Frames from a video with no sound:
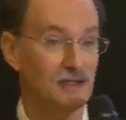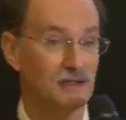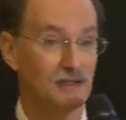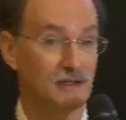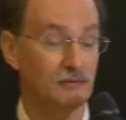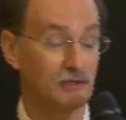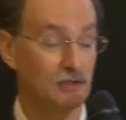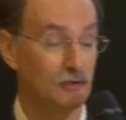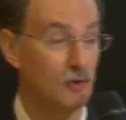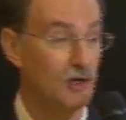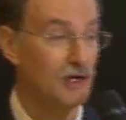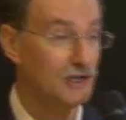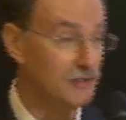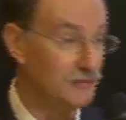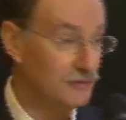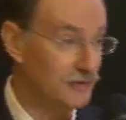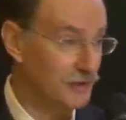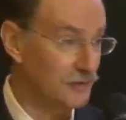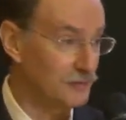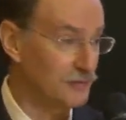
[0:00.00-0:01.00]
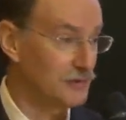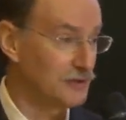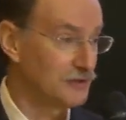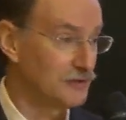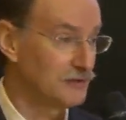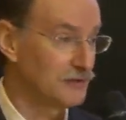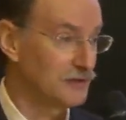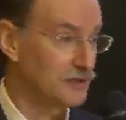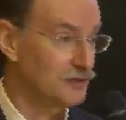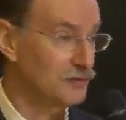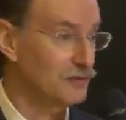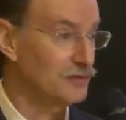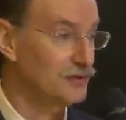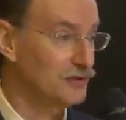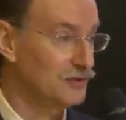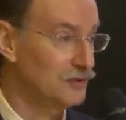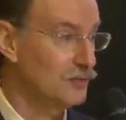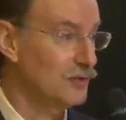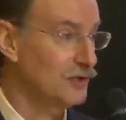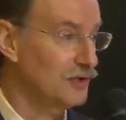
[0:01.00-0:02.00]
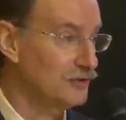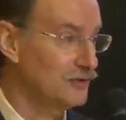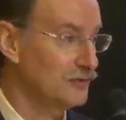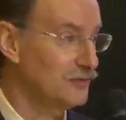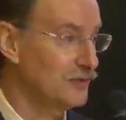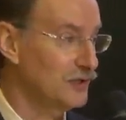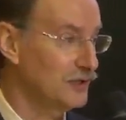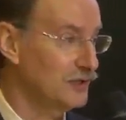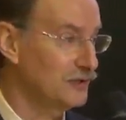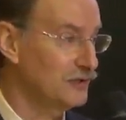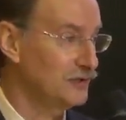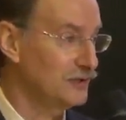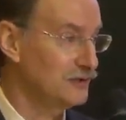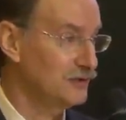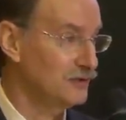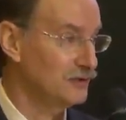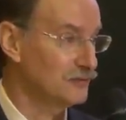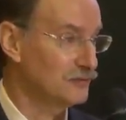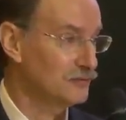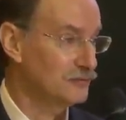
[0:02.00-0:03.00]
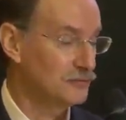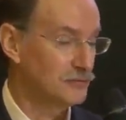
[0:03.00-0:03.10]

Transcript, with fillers: they require them in order to work the way that they do.